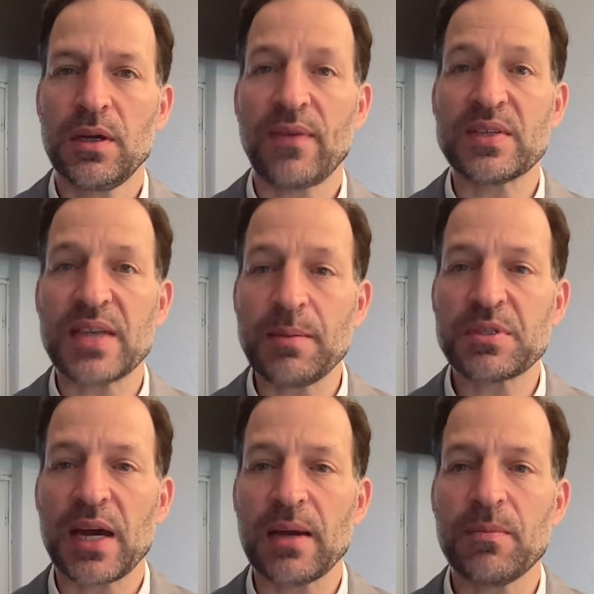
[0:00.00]
At the same
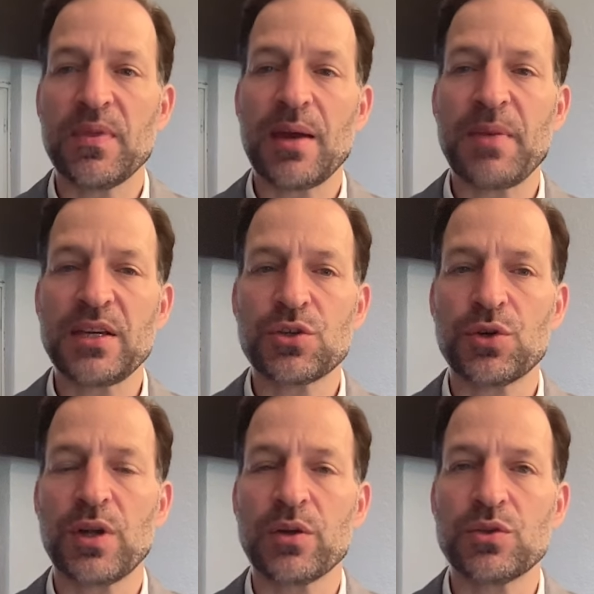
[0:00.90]
time, they may
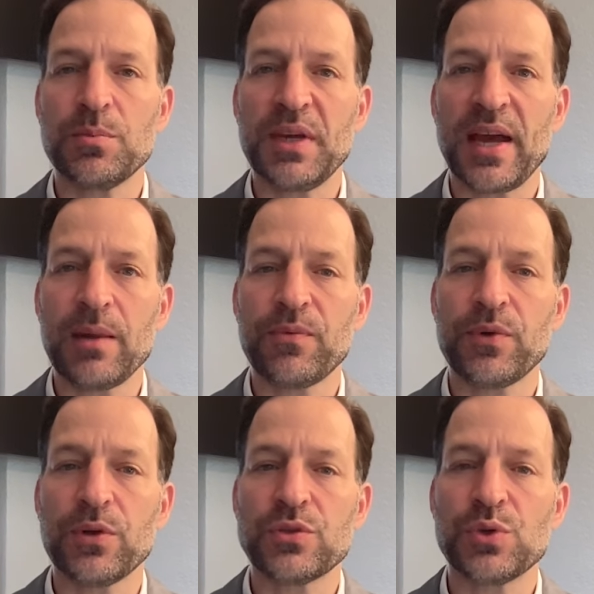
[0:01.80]
turn out to be
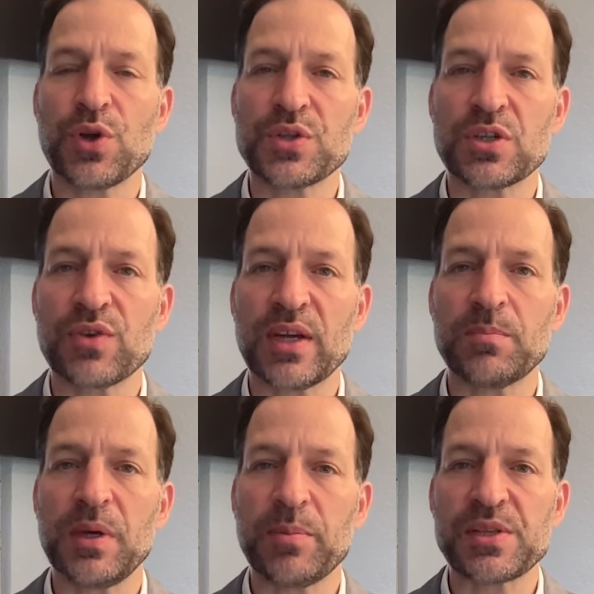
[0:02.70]
helpful to
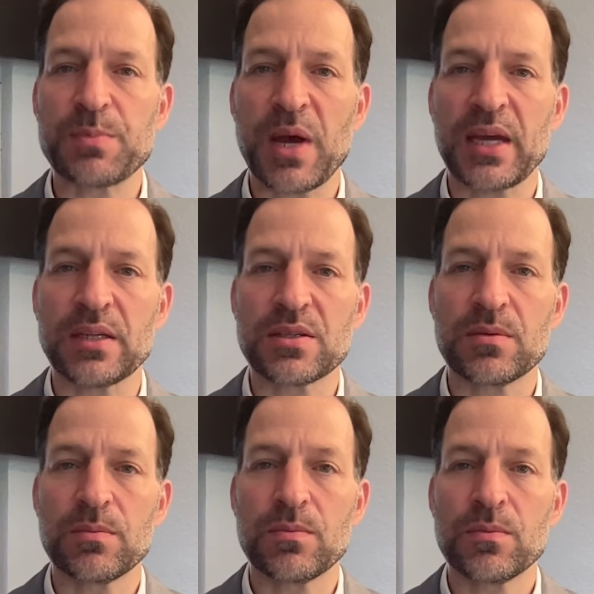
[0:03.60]
concentrate people's minds.
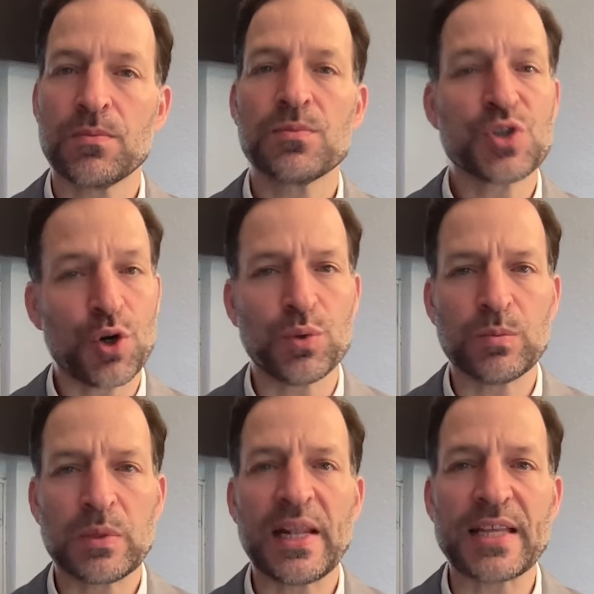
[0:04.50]

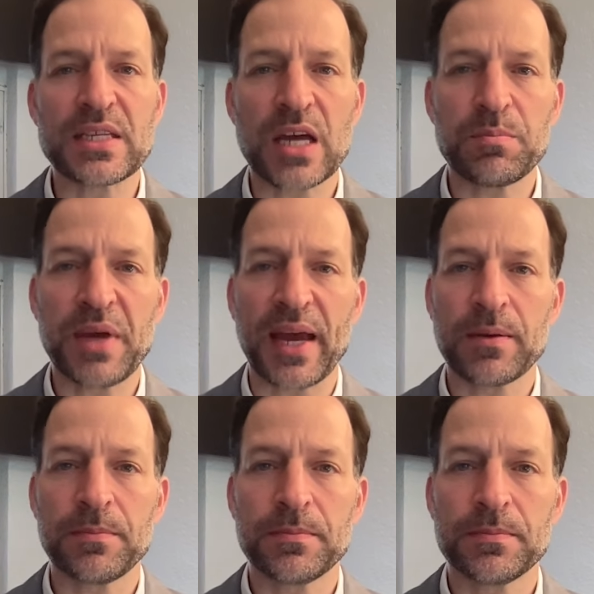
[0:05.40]
So let's
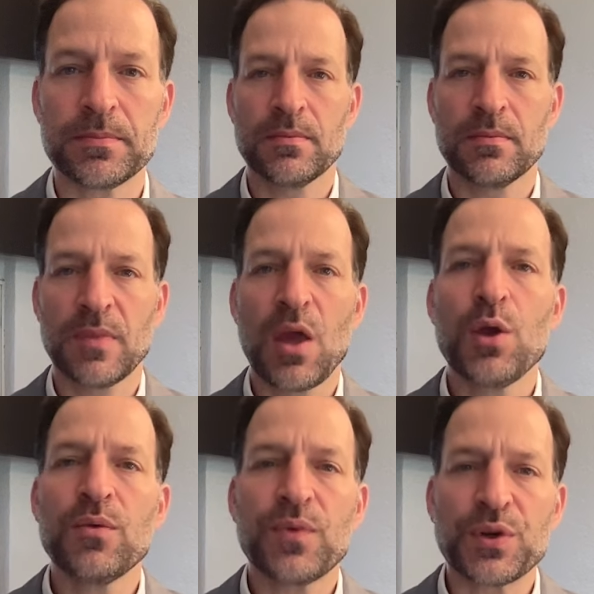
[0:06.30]
unpack.
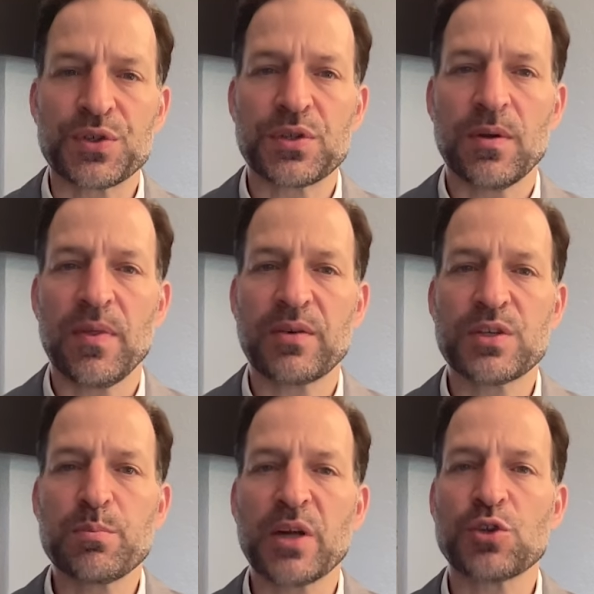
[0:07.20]
First, there
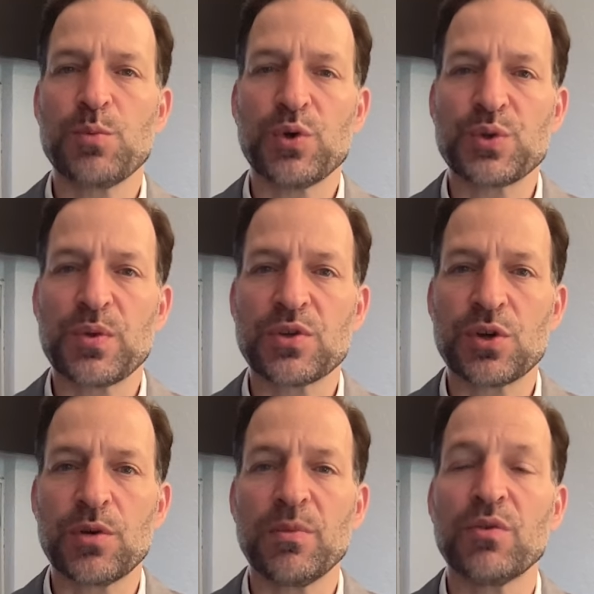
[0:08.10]
is much more to the
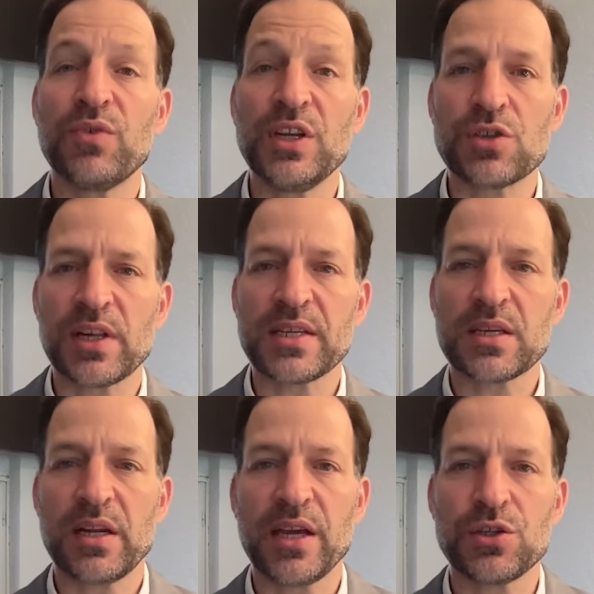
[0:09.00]
term regional
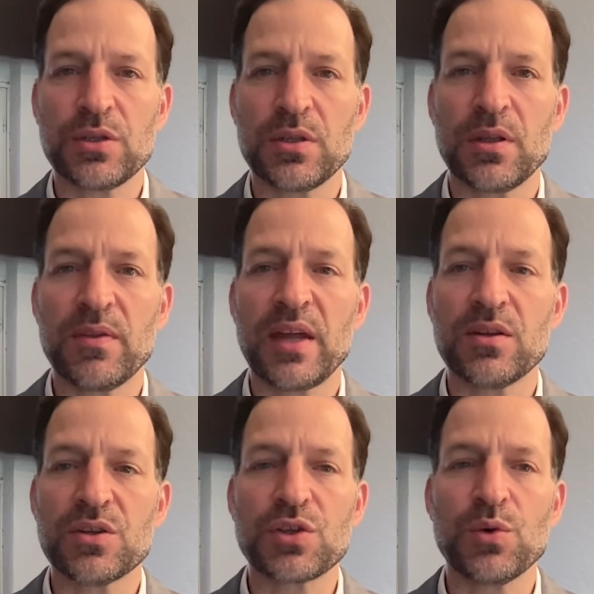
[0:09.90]
escalation than
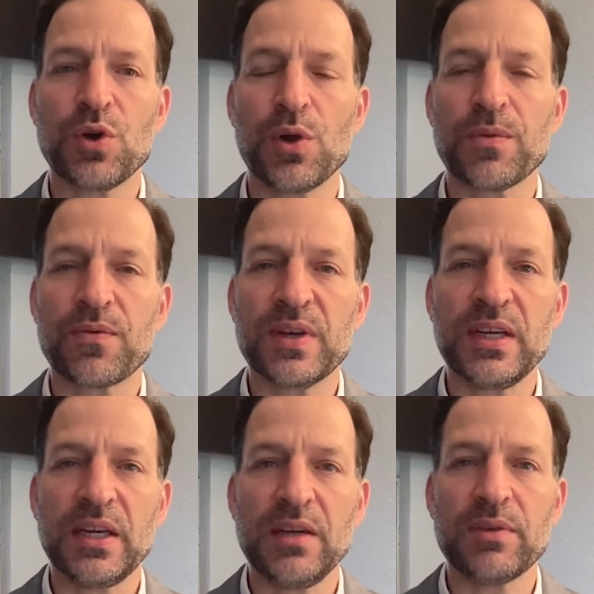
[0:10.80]
the so-called three
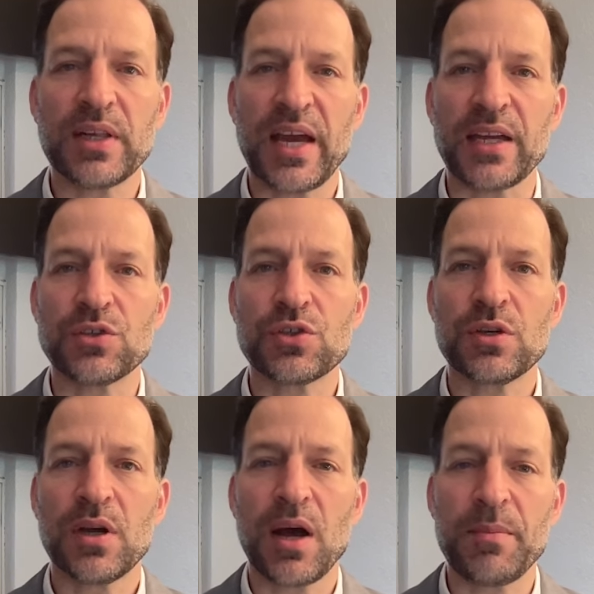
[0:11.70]
evil H,
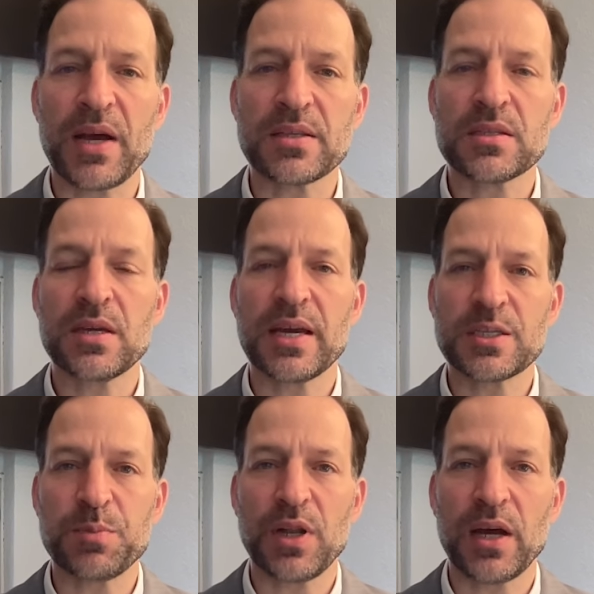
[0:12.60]
Hamas,
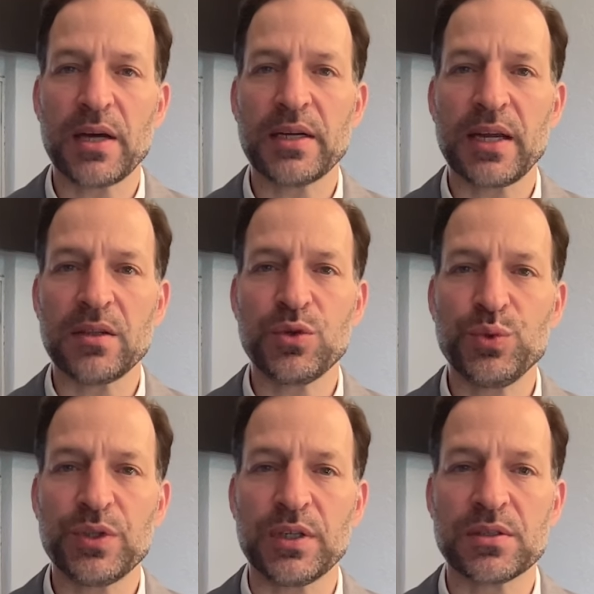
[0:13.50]
Hezbollah, and the
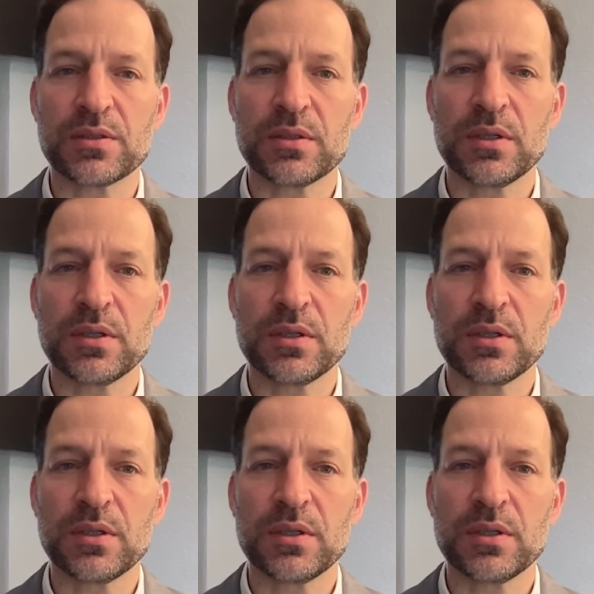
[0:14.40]
Houthis.